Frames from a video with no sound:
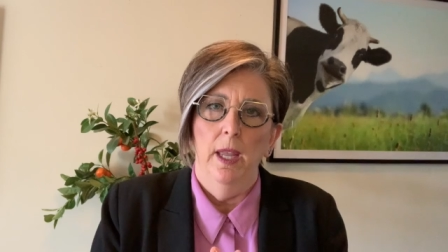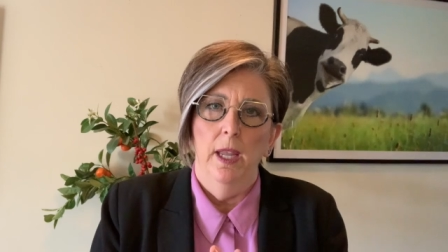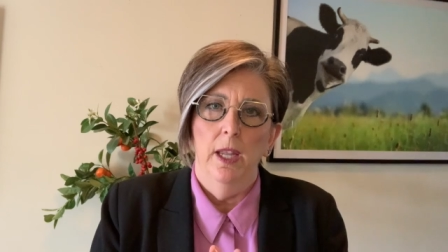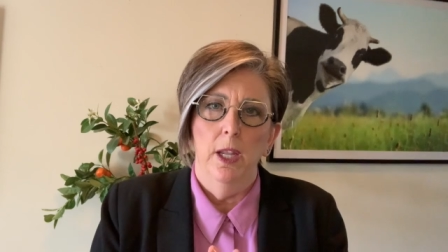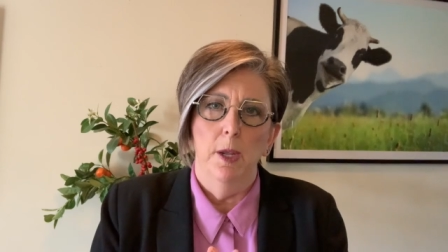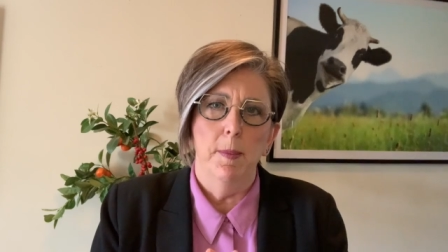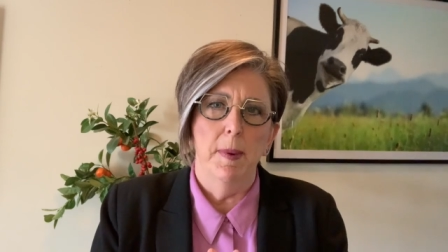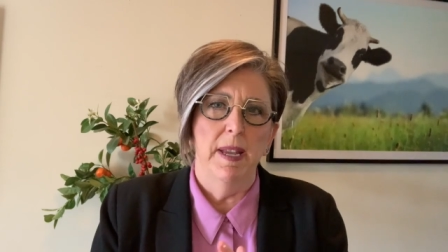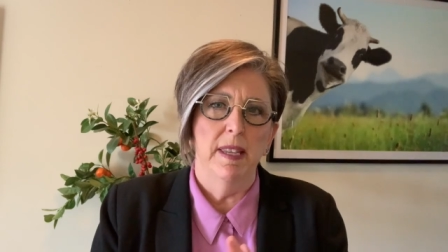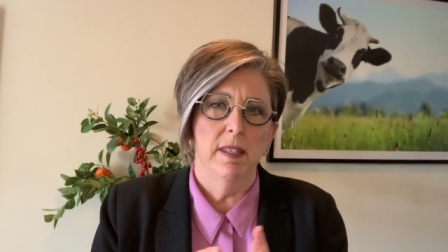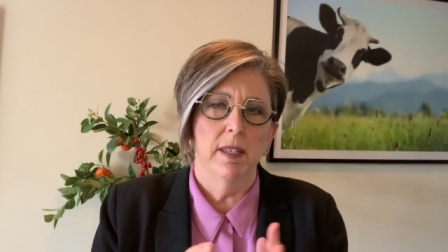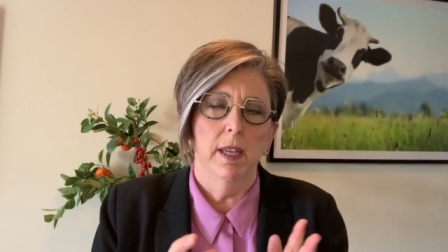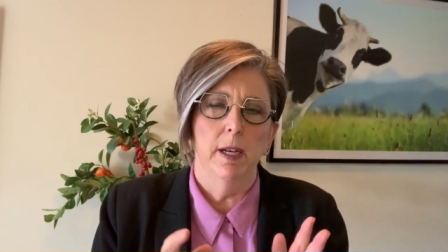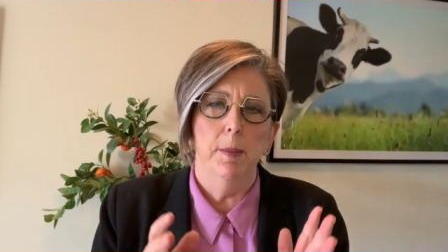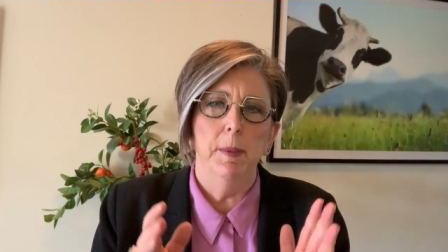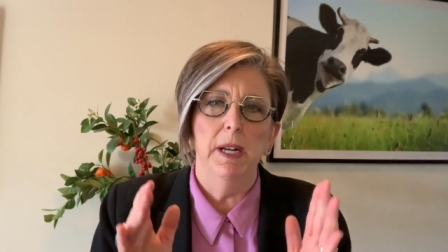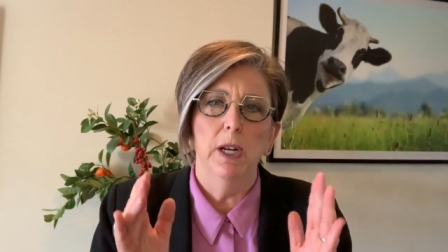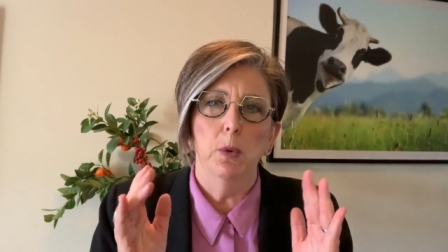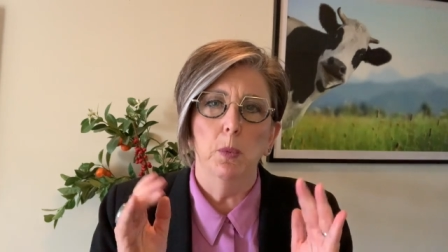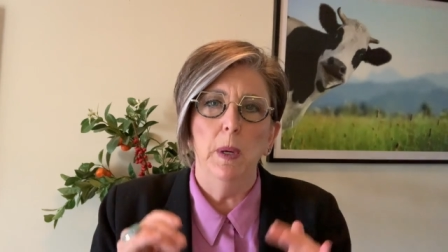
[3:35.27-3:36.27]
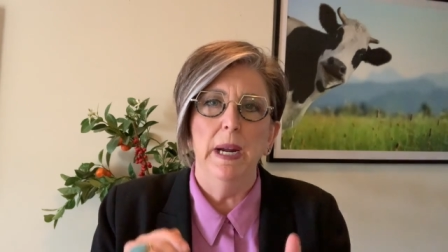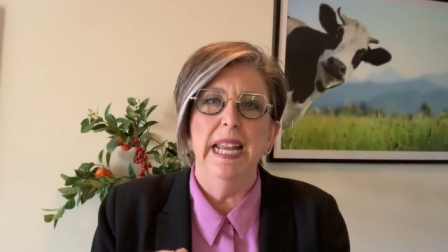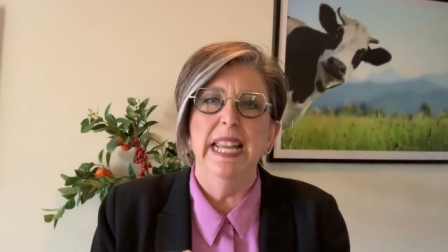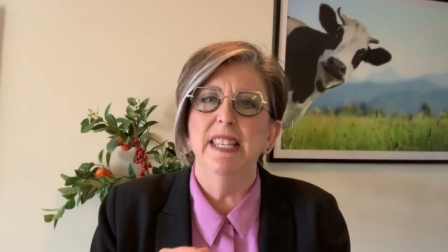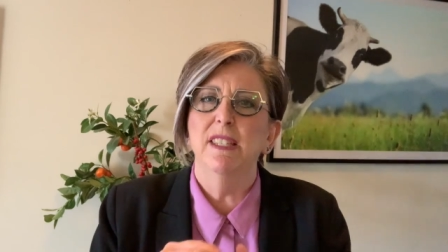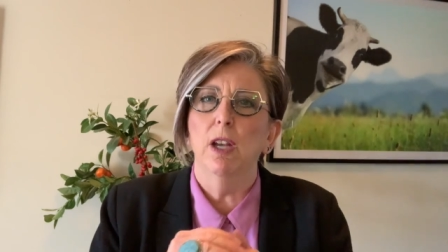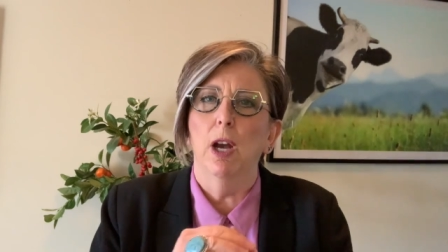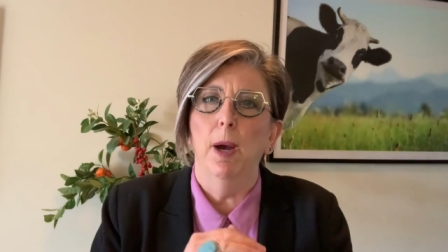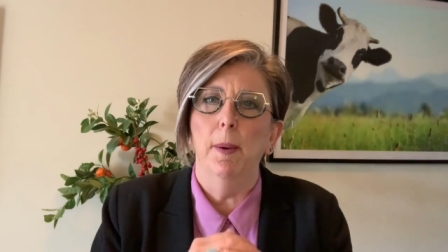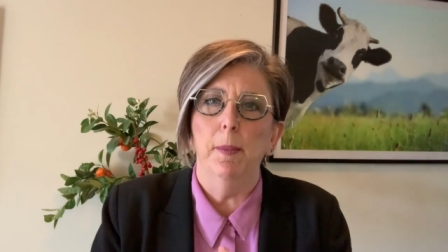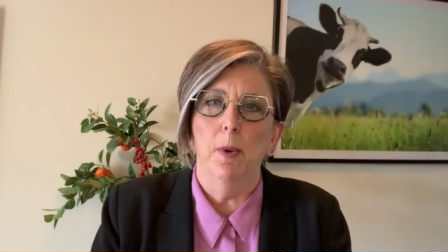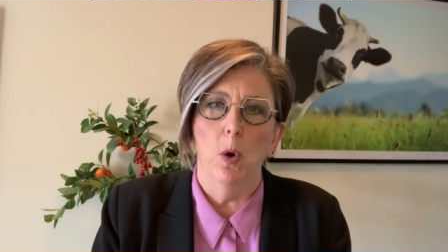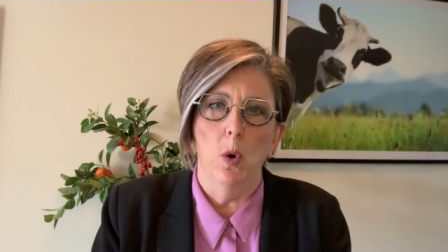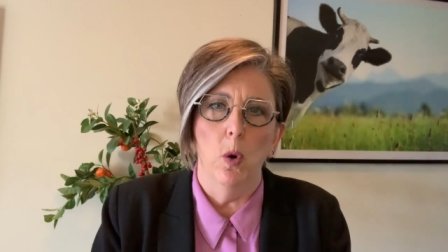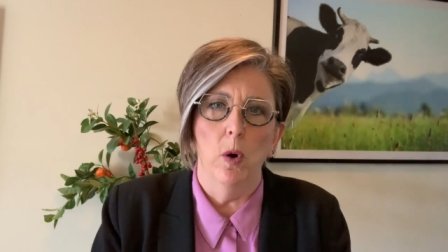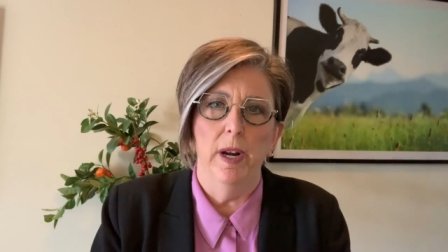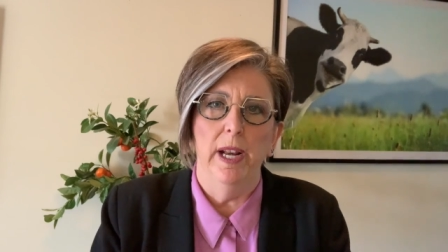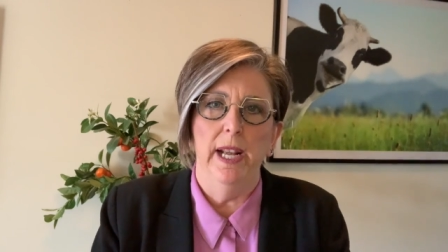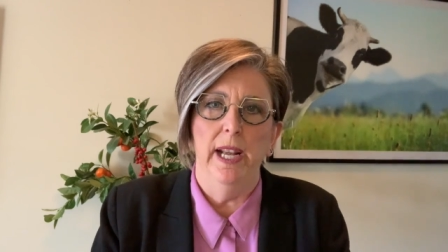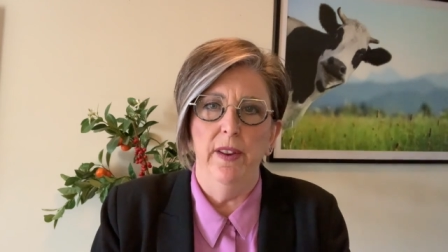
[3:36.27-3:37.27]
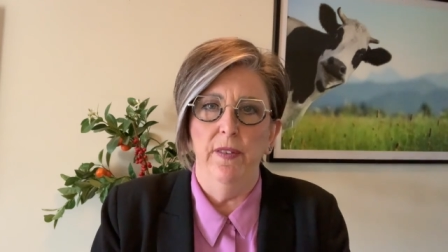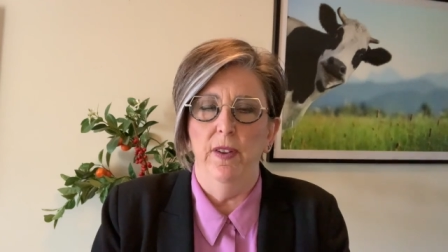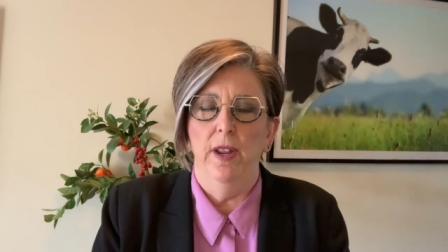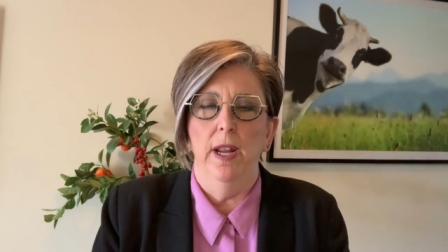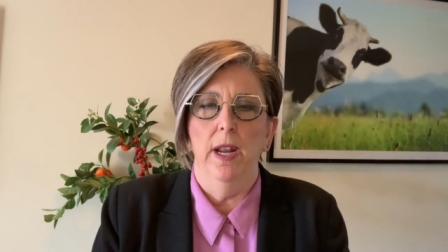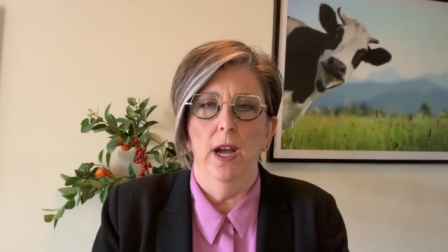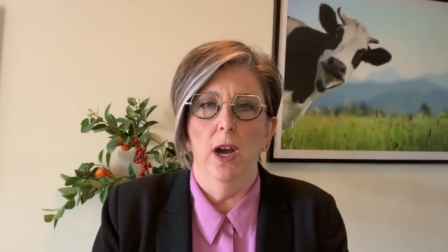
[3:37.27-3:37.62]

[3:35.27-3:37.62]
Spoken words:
You may say to me, Louise, I'm already living